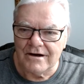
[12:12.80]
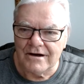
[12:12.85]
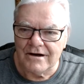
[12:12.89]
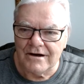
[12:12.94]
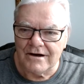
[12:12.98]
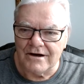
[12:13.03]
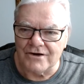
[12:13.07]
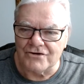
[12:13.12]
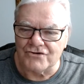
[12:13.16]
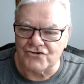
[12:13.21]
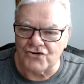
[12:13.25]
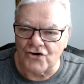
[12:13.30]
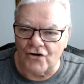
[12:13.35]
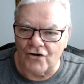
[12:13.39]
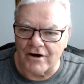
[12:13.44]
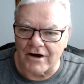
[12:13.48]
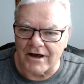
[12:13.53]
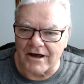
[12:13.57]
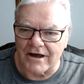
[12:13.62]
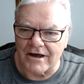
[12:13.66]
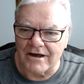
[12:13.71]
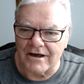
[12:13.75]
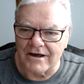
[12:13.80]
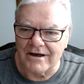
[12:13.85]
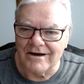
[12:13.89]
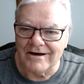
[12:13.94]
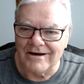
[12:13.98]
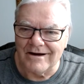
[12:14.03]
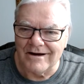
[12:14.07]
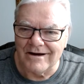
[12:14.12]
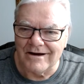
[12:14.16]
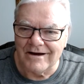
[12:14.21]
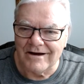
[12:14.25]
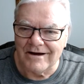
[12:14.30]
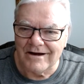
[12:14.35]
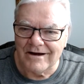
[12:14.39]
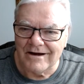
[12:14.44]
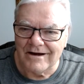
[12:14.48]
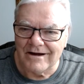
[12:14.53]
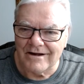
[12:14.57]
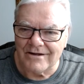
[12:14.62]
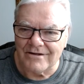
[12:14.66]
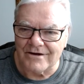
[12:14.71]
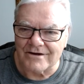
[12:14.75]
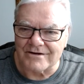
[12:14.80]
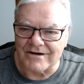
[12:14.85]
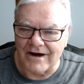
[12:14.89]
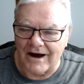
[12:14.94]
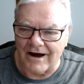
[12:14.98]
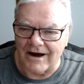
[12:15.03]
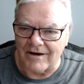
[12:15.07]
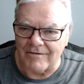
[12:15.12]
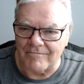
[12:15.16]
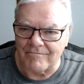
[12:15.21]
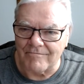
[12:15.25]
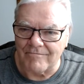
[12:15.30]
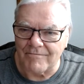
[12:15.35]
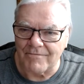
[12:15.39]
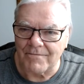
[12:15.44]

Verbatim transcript: enjoying the time